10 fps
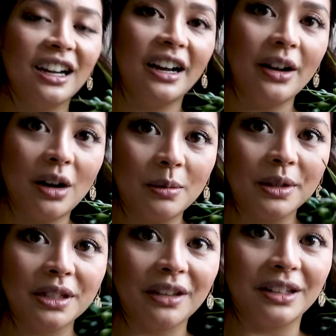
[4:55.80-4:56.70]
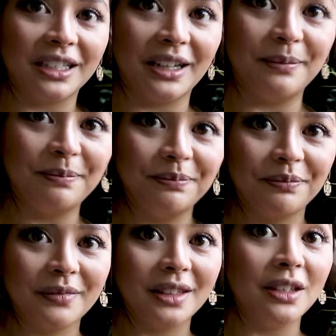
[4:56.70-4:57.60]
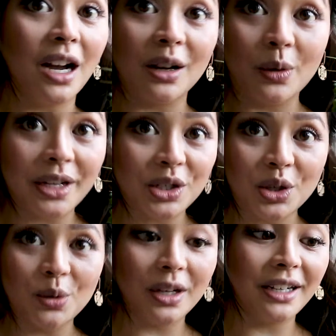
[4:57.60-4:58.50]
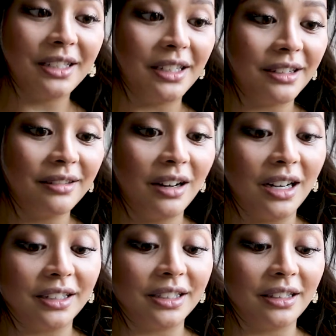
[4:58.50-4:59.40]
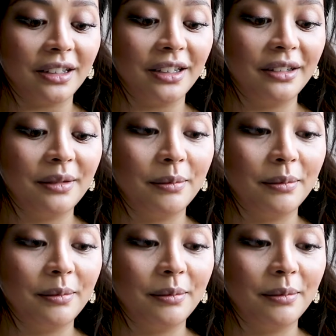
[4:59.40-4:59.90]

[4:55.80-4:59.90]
I almost killed him. Not quite sure what I did, honestly,